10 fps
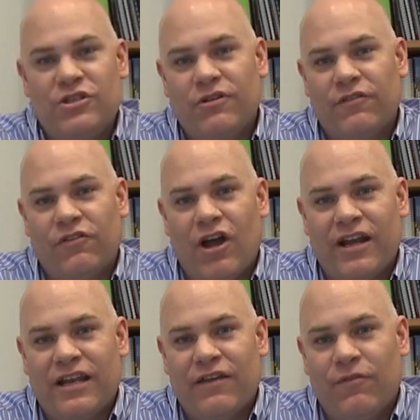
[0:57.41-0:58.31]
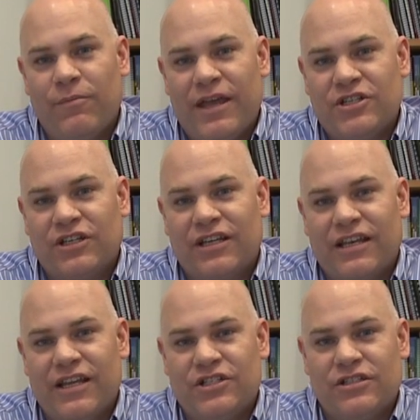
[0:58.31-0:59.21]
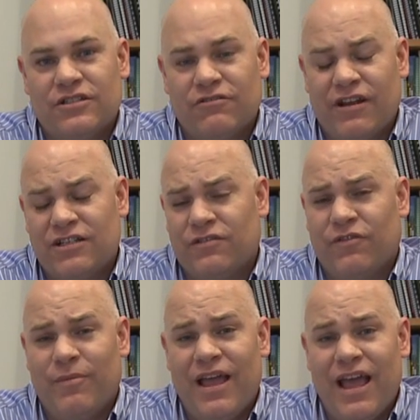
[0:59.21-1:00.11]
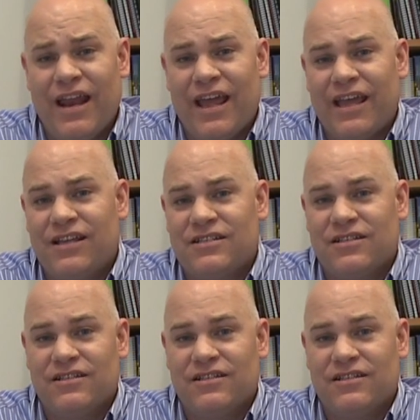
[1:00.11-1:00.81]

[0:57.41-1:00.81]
treat a variety of different patient conditions, ranging from headaches